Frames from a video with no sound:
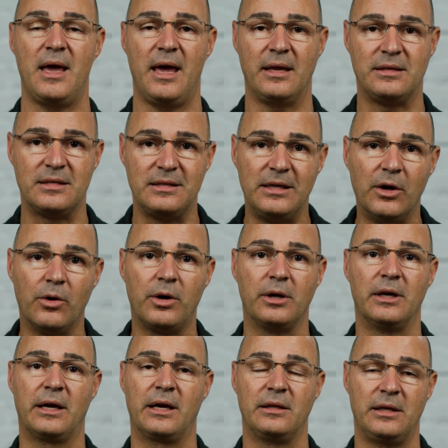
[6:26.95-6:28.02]
it's still
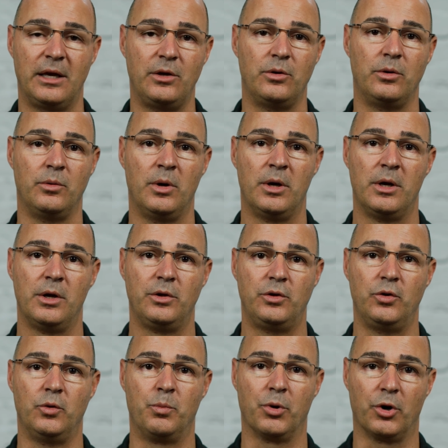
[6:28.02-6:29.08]
going to continue
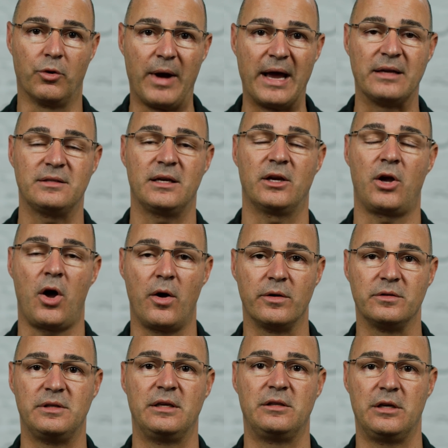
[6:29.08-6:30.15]
to progress and
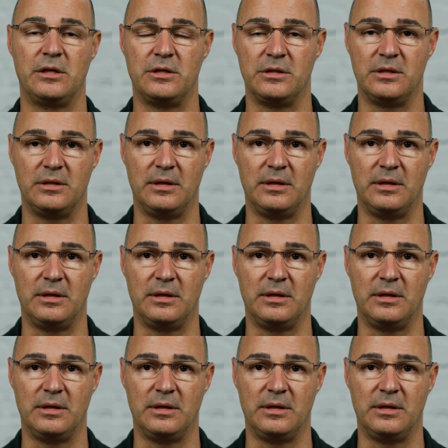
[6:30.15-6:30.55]
cause these, these,